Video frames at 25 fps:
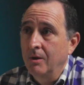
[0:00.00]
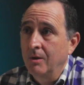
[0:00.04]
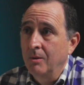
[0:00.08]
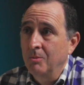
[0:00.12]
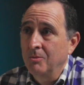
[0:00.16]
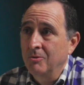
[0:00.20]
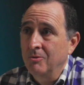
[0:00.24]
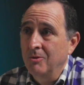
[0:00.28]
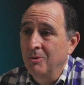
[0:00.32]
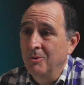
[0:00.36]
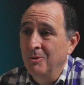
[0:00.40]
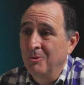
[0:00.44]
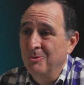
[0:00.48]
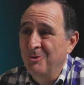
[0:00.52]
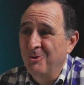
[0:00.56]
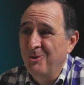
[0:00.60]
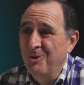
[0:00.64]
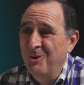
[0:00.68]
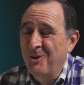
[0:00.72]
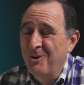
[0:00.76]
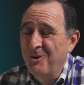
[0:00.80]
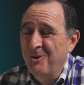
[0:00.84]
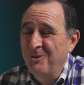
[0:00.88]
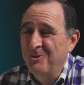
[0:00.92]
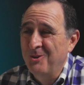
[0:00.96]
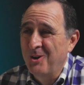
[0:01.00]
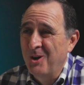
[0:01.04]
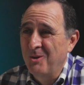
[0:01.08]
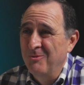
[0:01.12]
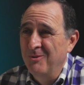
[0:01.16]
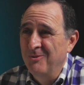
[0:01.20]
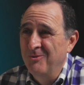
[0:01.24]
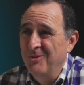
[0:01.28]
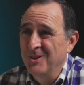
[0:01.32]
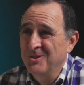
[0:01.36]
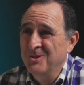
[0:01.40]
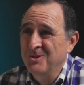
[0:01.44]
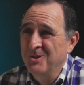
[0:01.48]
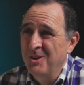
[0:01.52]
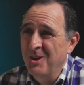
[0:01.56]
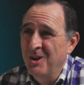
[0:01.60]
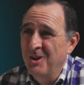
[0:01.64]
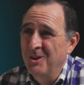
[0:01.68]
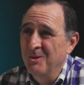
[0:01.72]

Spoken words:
So those are the areas that I'm investigating